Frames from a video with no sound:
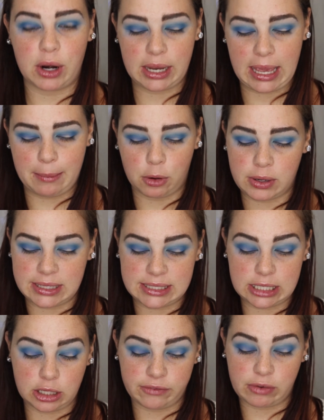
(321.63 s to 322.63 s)
Camo
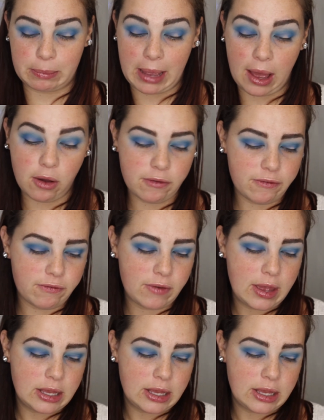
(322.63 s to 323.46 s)
Concealer from e.l.f.